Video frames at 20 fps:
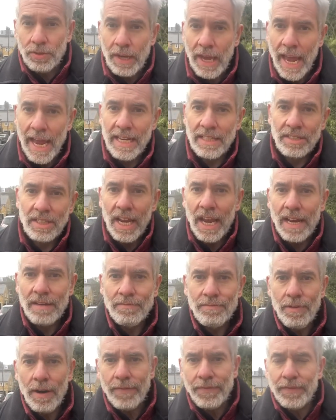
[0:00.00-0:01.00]
gains
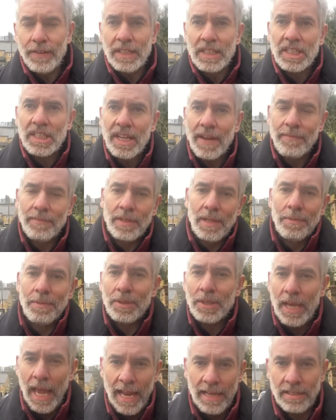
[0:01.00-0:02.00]
in roughly
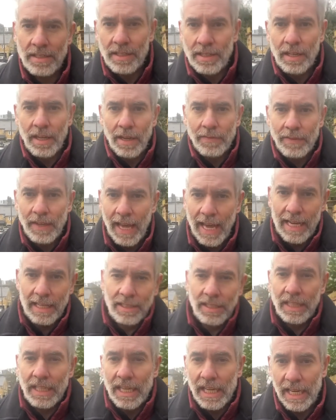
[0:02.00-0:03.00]
70% of
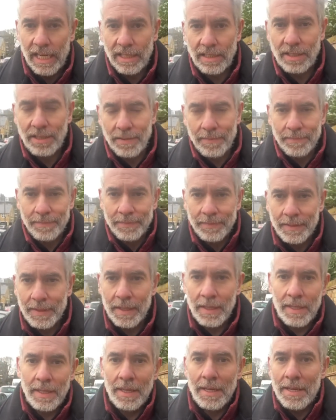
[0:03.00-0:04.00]
calendar years.
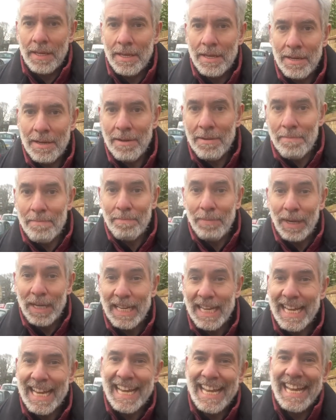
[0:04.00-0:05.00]

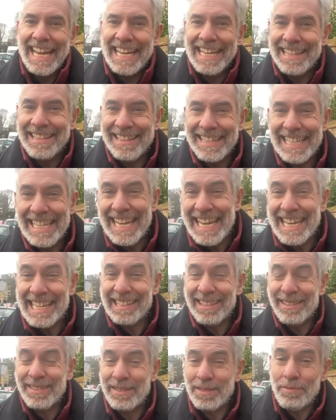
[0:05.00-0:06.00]
But in year
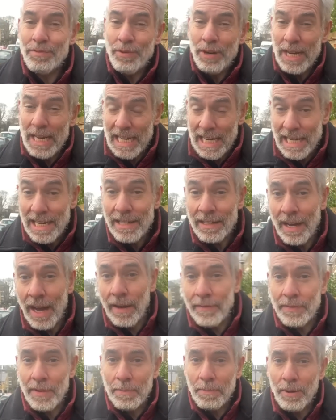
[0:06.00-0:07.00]
3
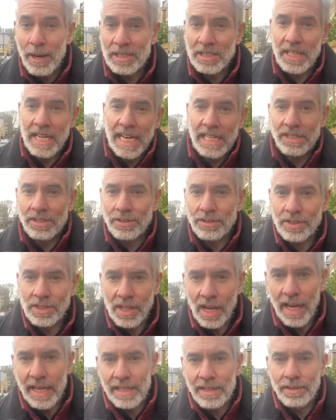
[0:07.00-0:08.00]
of the presidential
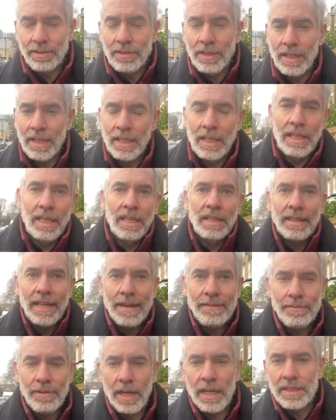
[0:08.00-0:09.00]
cycle,
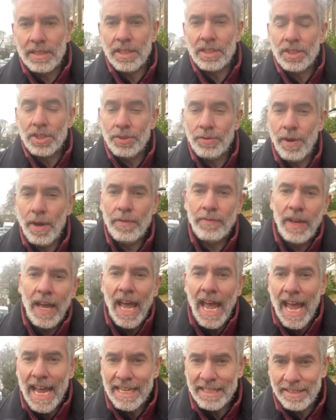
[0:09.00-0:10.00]
that rises to over
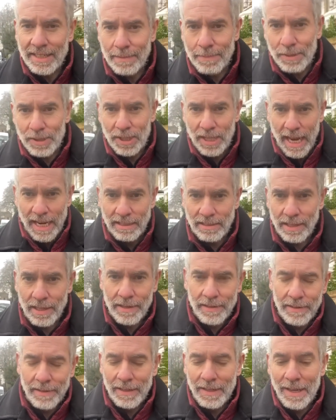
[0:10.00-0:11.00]
80%.
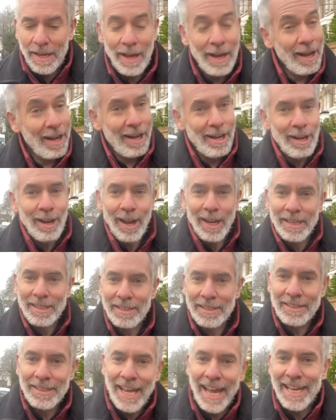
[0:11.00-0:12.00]
I
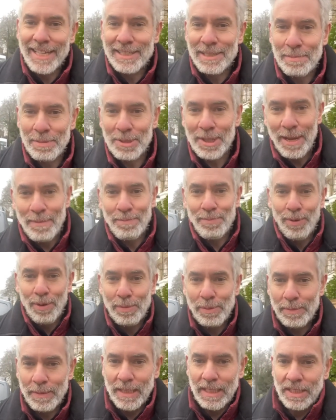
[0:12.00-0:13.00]
like 80%
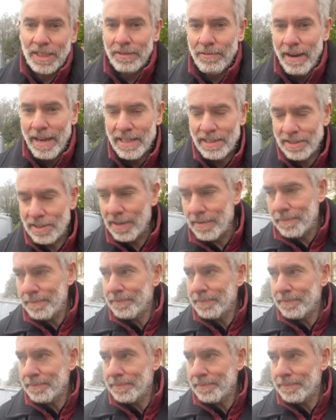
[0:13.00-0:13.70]
probability rates.